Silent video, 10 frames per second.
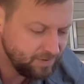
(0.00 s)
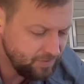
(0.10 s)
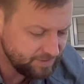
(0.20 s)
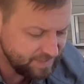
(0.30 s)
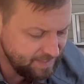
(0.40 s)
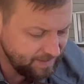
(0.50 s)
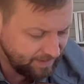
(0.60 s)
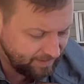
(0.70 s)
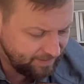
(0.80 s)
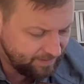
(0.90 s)
to the
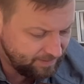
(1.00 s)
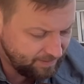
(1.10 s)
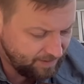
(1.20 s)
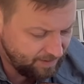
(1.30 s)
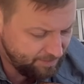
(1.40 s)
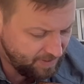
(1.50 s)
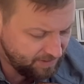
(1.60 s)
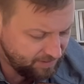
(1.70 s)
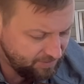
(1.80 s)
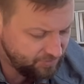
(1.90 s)
Tikka. I'm
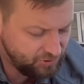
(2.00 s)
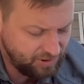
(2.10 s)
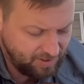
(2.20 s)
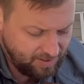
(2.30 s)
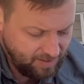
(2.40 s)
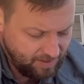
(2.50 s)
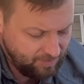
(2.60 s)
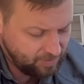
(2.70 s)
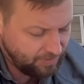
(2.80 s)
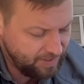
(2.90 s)
not too sure
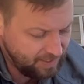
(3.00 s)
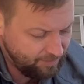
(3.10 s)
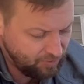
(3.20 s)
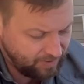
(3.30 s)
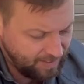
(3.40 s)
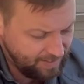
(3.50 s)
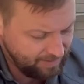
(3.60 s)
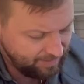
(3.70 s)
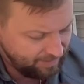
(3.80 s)
what to think about that.